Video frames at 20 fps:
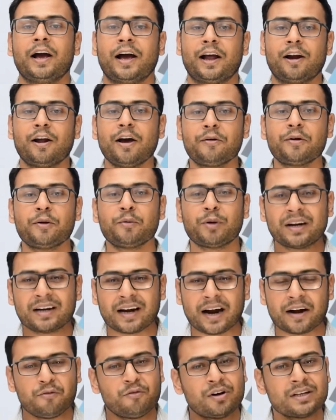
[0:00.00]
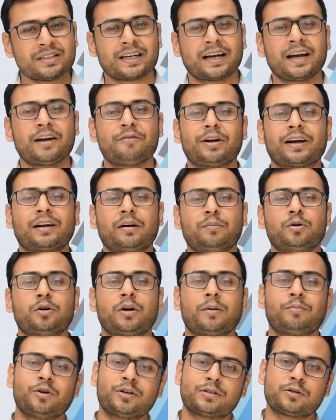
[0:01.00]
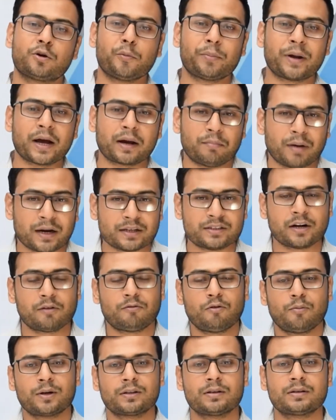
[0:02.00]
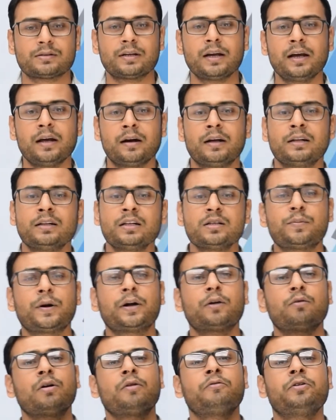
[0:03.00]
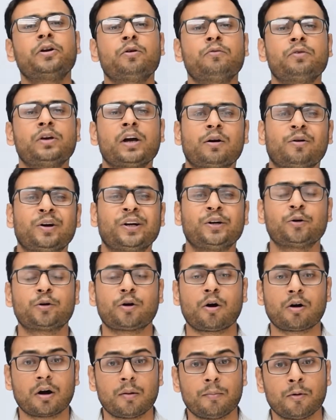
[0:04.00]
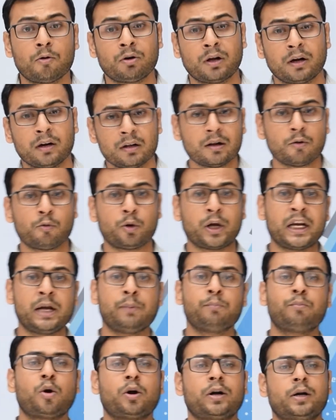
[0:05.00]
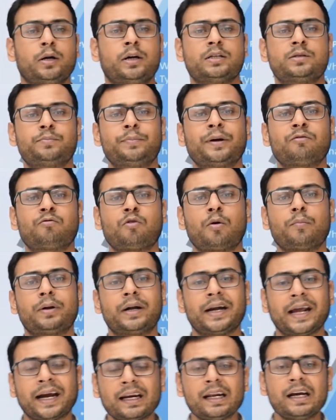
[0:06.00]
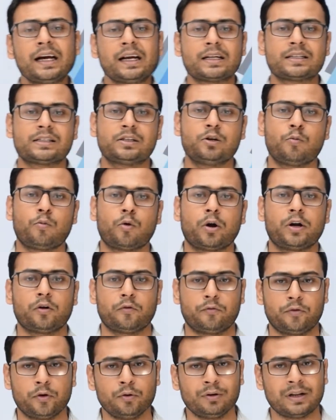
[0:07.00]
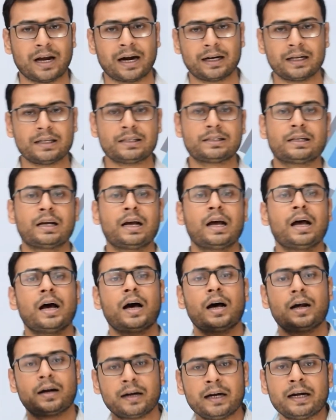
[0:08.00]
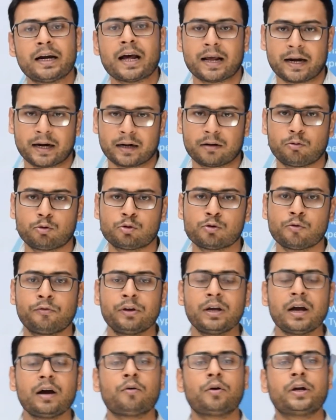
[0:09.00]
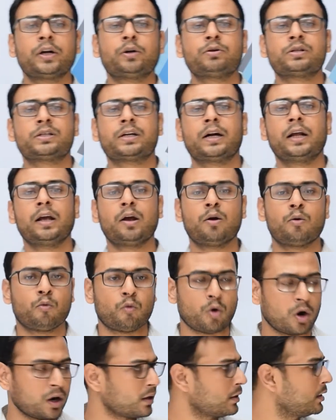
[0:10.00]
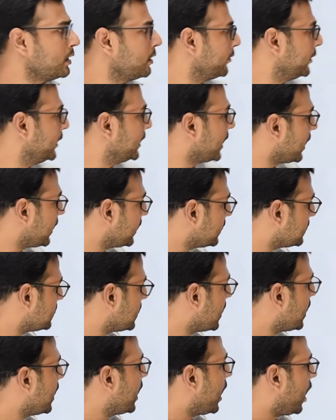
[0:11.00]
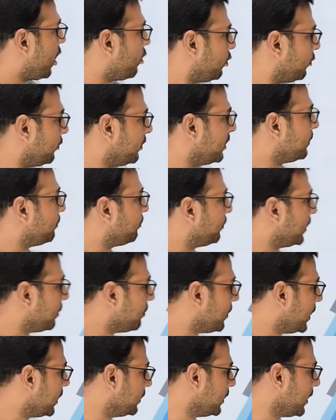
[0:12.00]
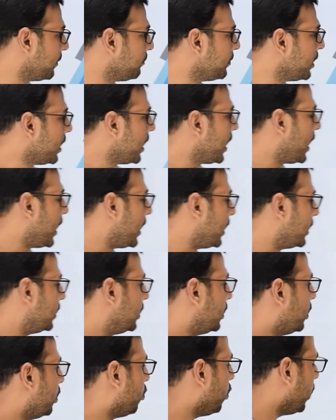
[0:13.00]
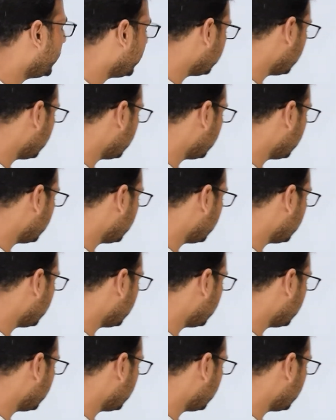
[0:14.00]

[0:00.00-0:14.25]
Hello everyone, and once again welcome to WsCubeTech. Myself Umar Taskeer. In this particular video we are going to talk about another very important aspect from technical SEO point of view, that is redirect. So we are going to study what are the redirects, how do we implement them, and what are